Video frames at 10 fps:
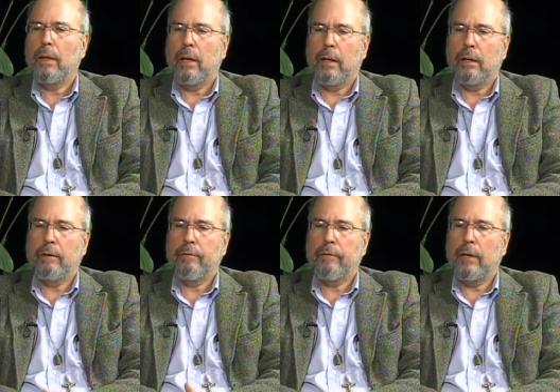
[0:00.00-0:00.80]

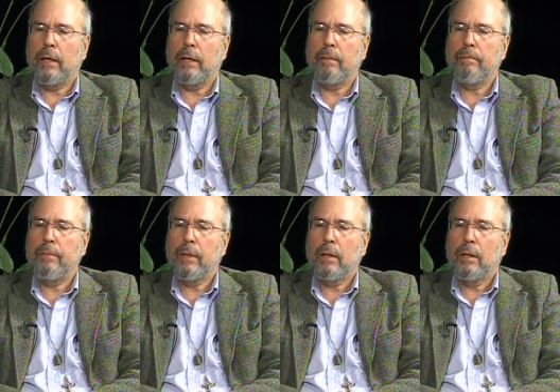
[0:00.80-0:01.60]
of um,
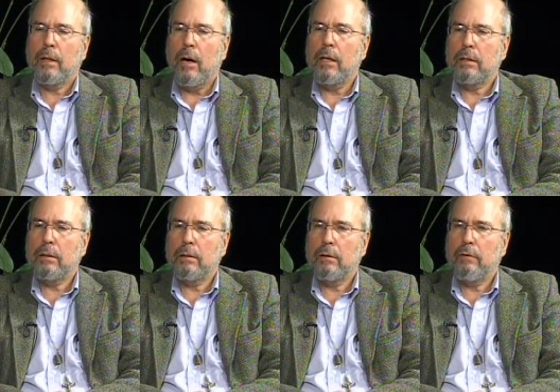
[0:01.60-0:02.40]

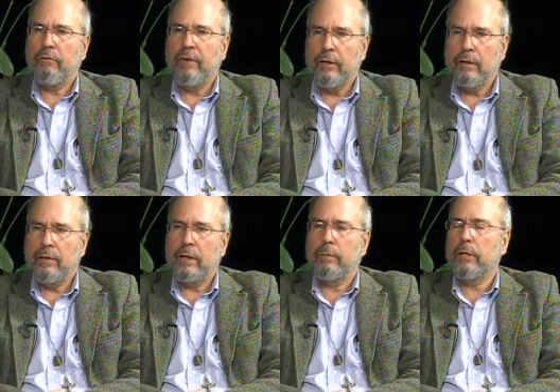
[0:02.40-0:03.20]
God's very,
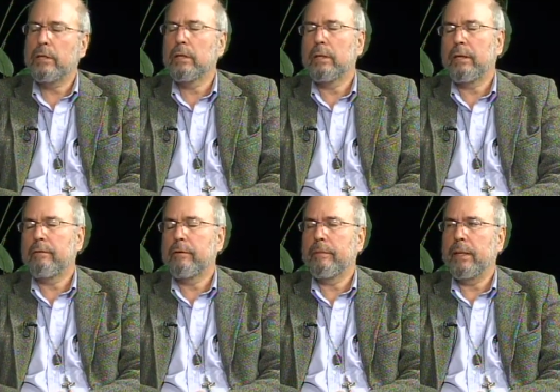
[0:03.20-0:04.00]
very personal love
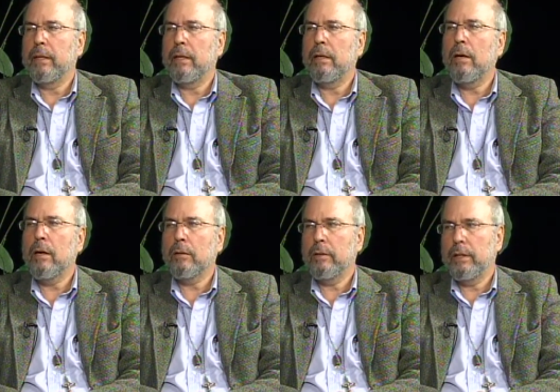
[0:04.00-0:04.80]
for me. That
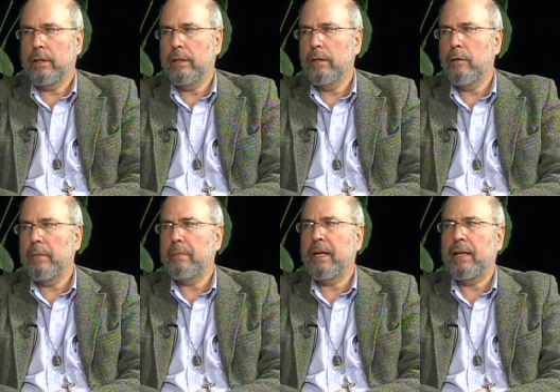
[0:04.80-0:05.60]
not only did He know me
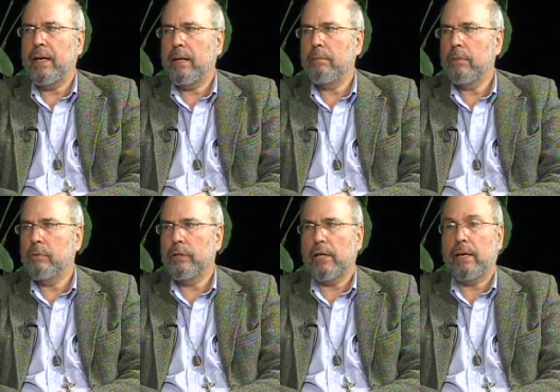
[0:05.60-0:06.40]
by name,
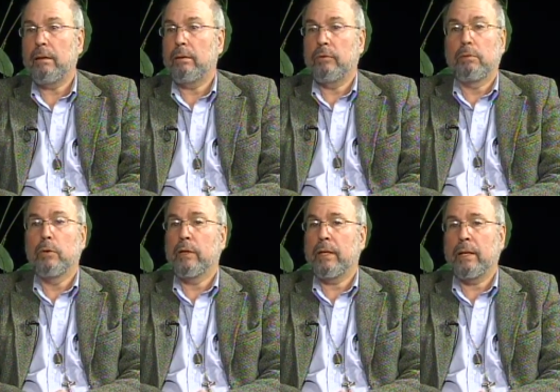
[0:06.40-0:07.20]
which I was
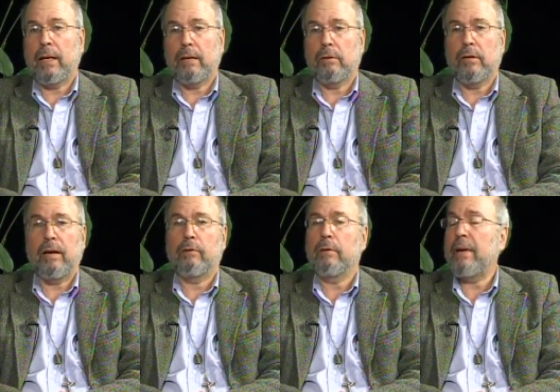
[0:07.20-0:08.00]
more than I could
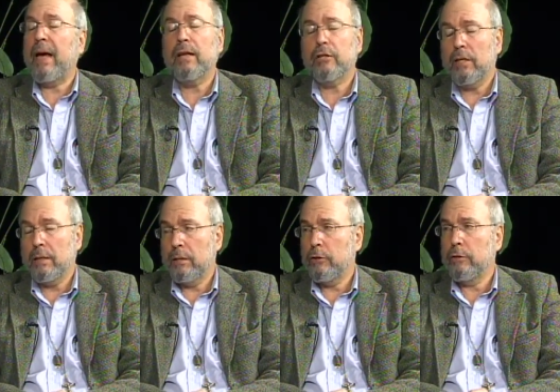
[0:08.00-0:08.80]
ever imagine
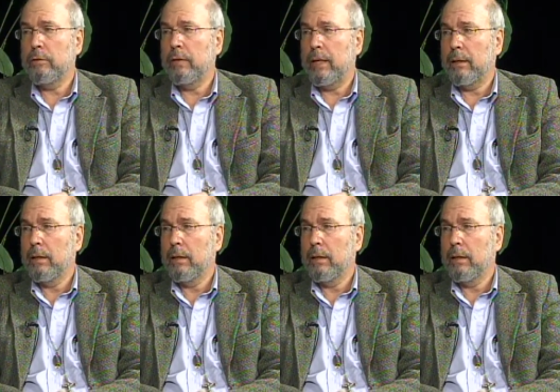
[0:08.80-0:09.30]
as a Jew, that